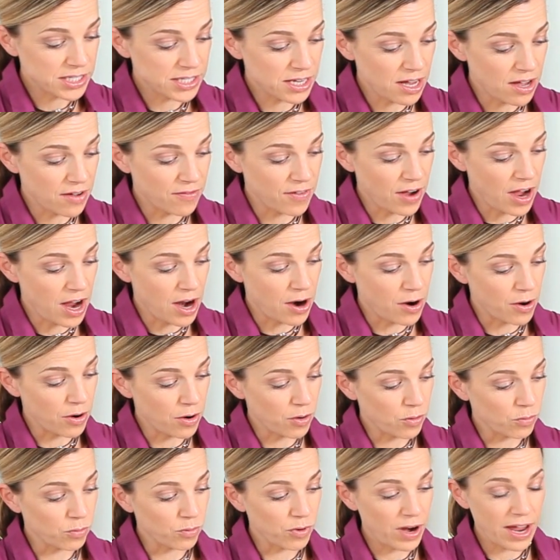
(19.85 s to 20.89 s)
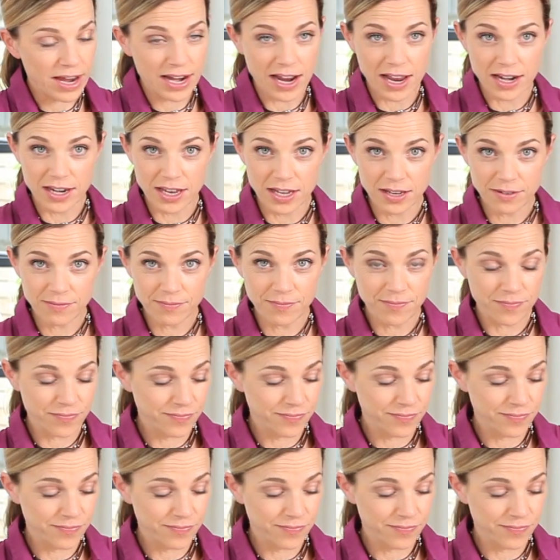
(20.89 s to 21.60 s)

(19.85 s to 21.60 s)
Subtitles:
of our red onion.